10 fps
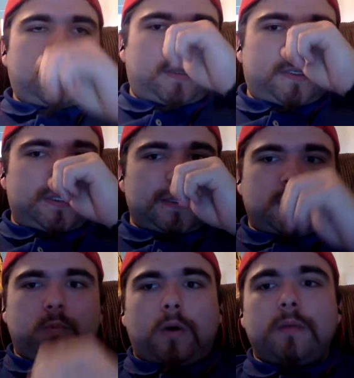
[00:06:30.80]
This is
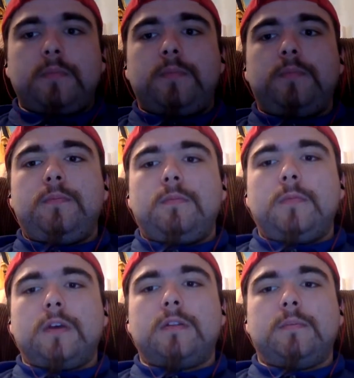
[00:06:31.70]
one
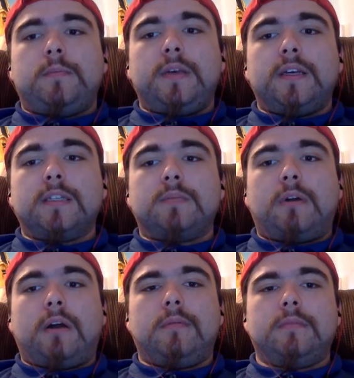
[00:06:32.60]
of the biggest
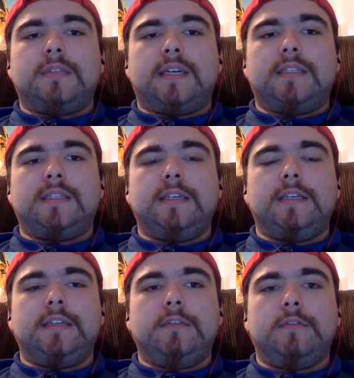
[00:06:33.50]
problems I see
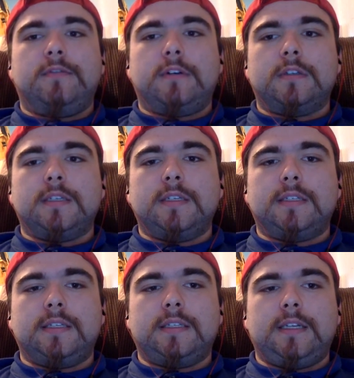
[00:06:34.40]
in universities
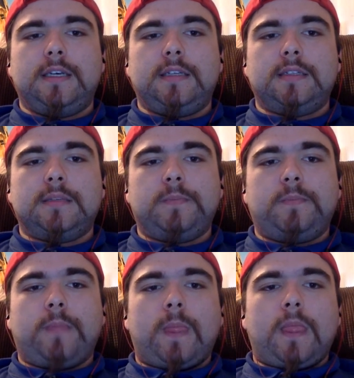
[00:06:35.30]
these days,
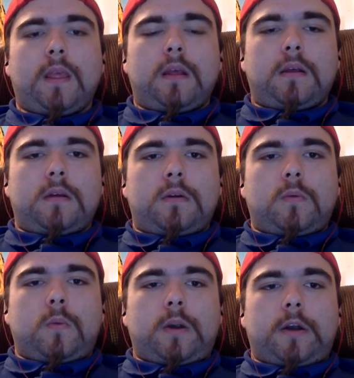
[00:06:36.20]

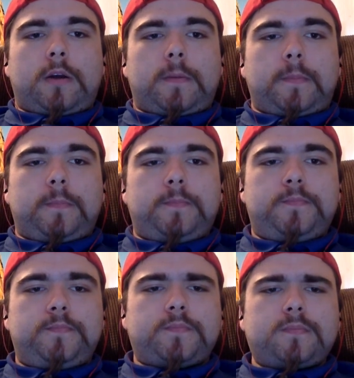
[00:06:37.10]
where
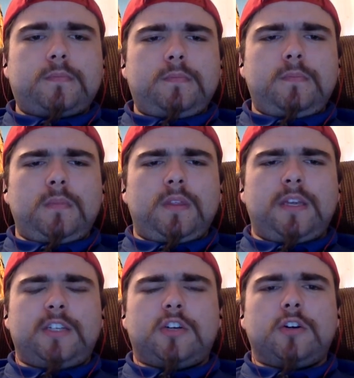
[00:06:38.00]

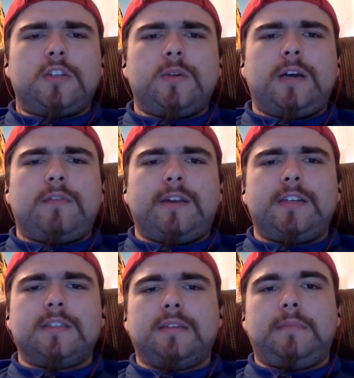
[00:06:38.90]
they charge you an
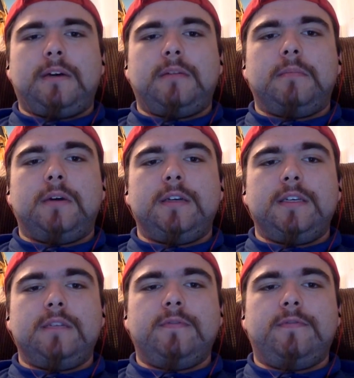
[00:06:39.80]
outrageous amount of
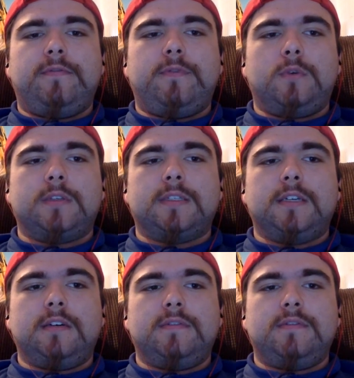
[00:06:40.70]
money for
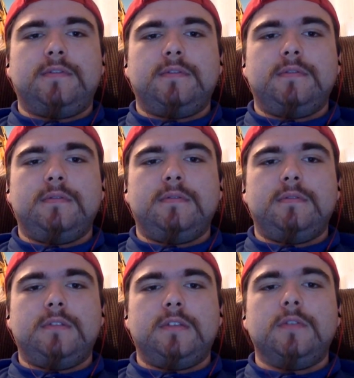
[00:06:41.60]
stuff
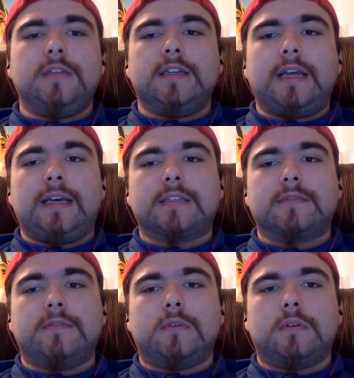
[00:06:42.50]
you didn't ask
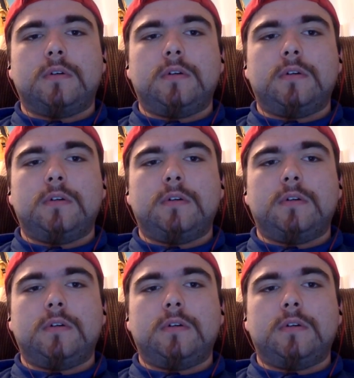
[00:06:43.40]
for.